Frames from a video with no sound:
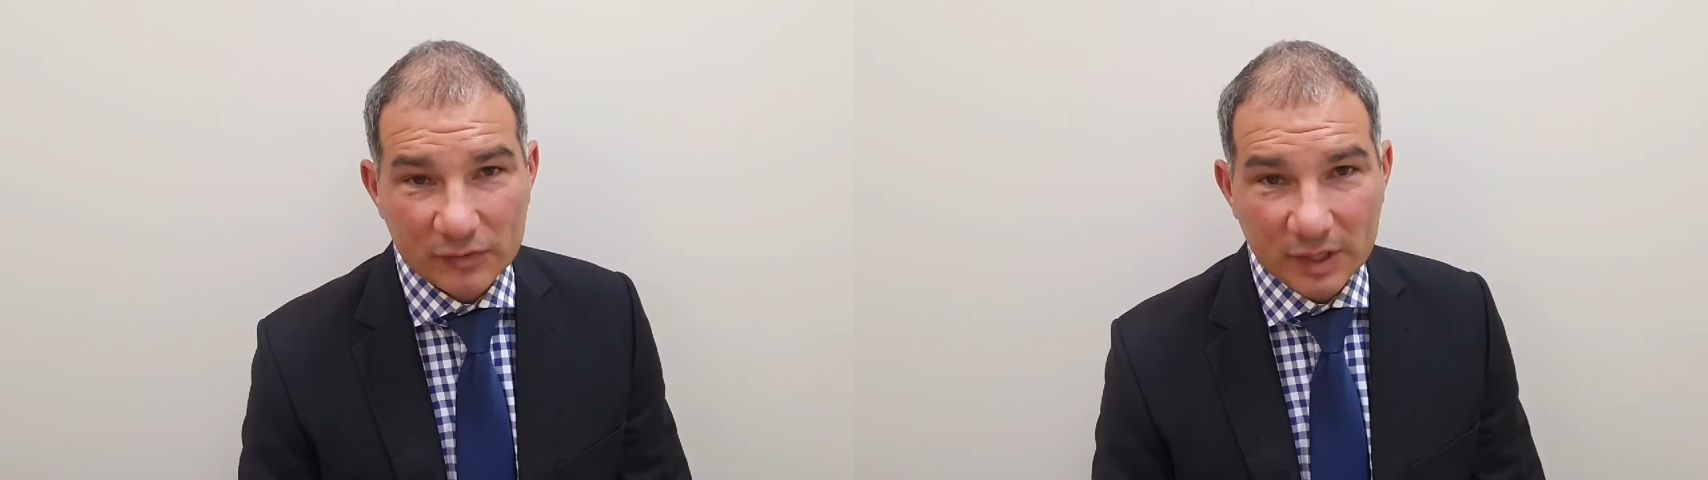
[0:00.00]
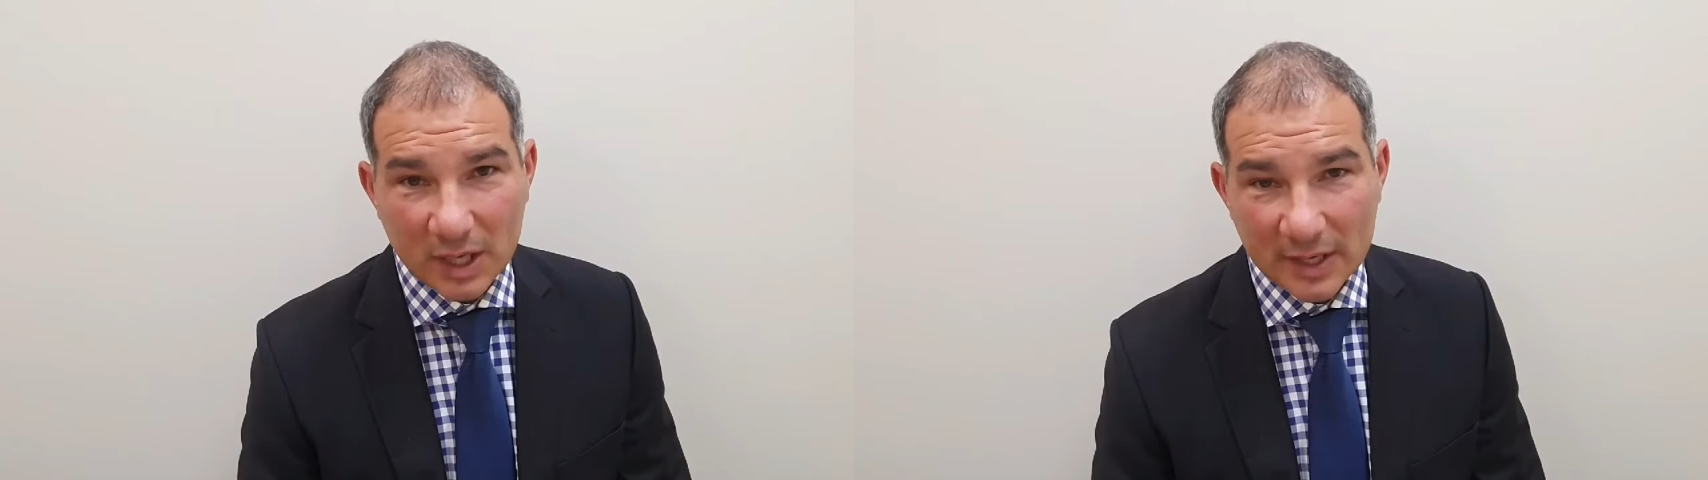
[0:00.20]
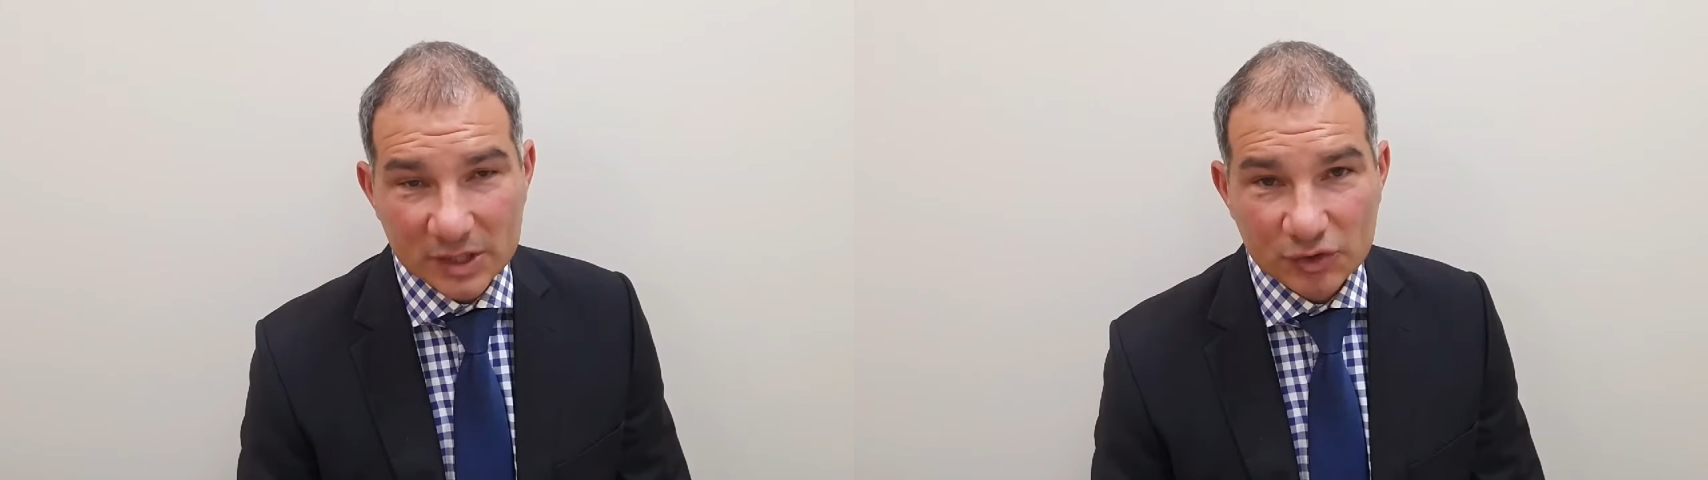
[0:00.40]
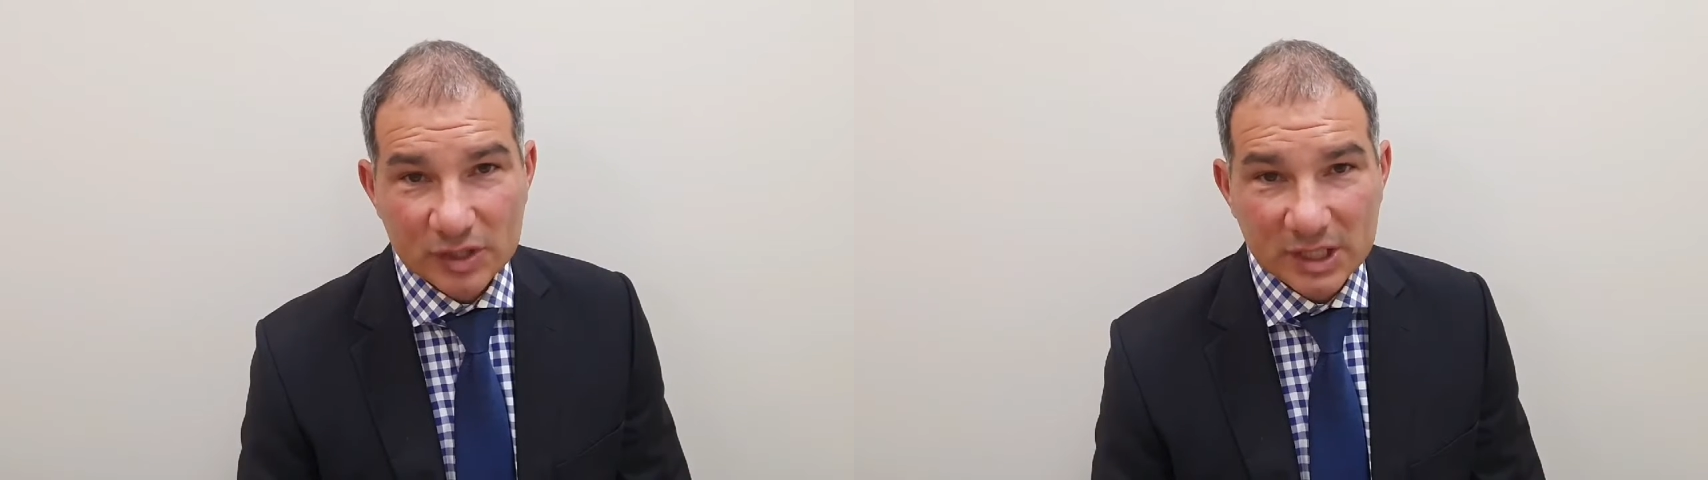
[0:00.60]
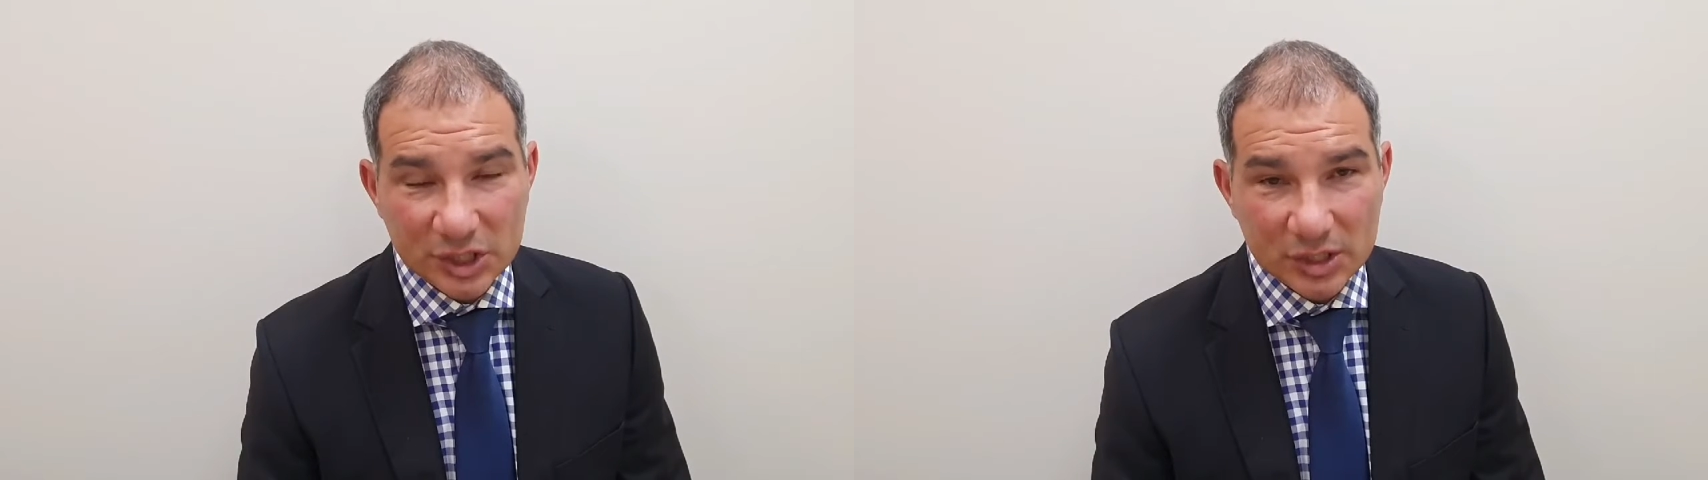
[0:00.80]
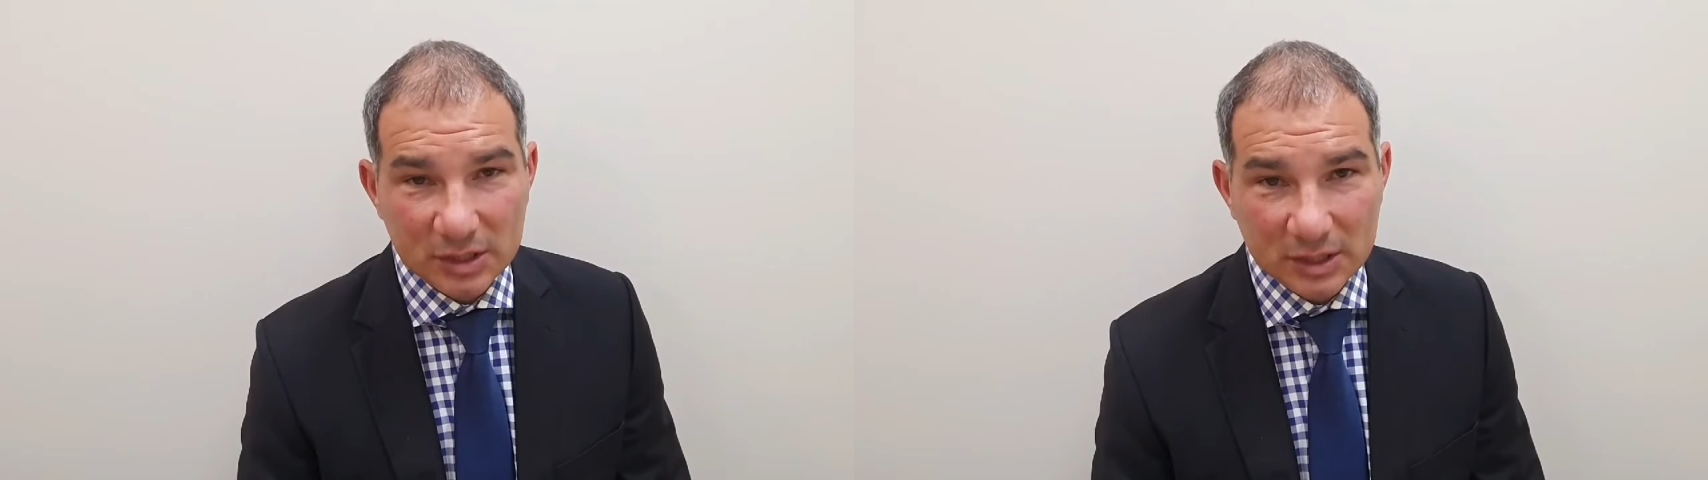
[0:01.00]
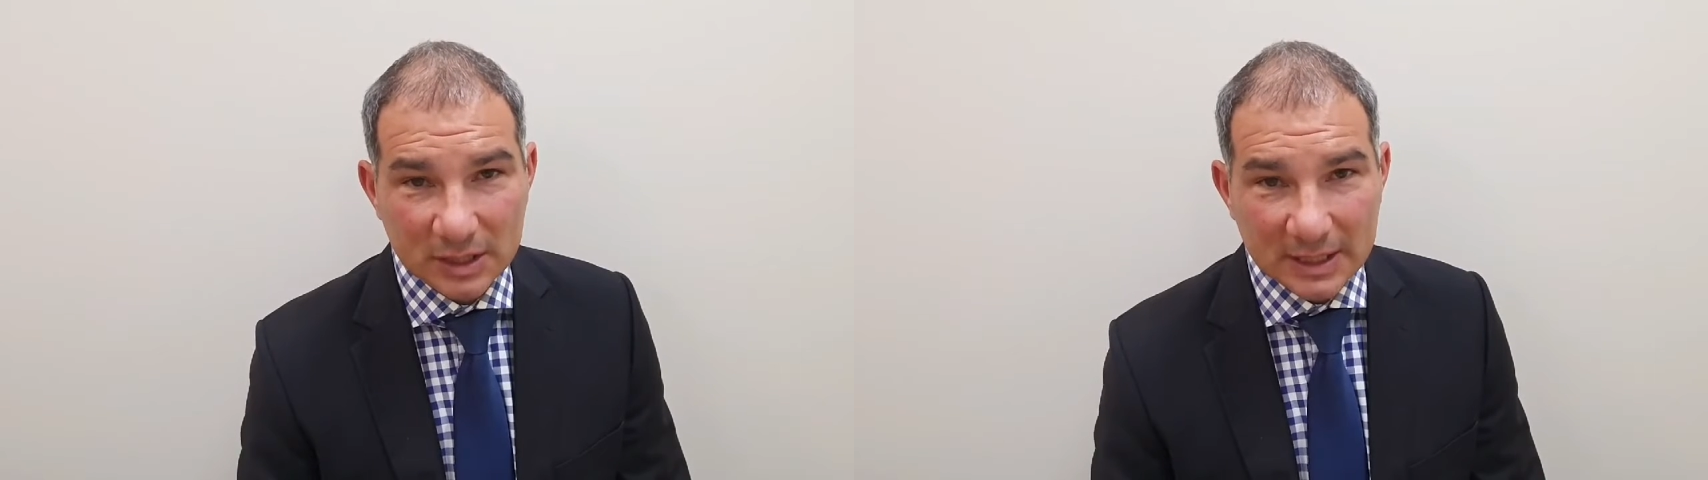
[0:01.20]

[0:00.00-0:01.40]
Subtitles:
as a tradition.